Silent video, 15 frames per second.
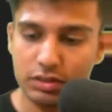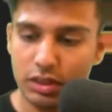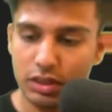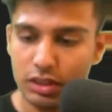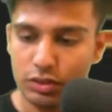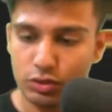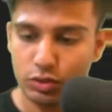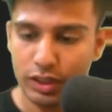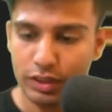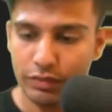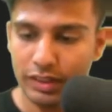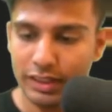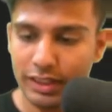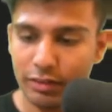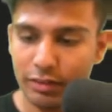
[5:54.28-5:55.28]
So it
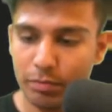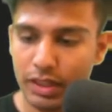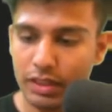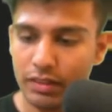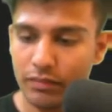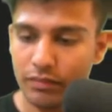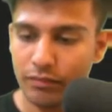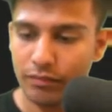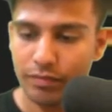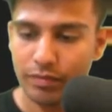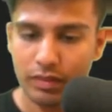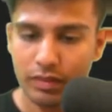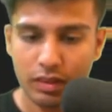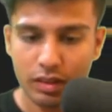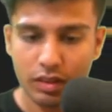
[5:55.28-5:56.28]
will give me
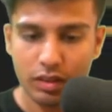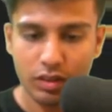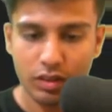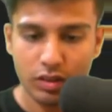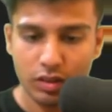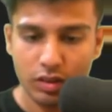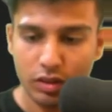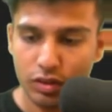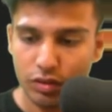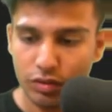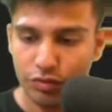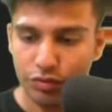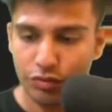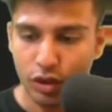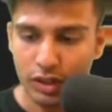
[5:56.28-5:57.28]

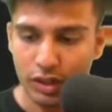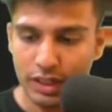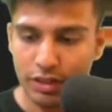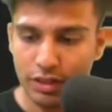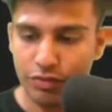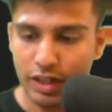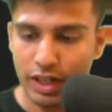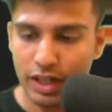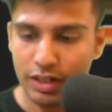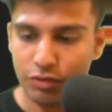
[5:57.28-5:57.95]
45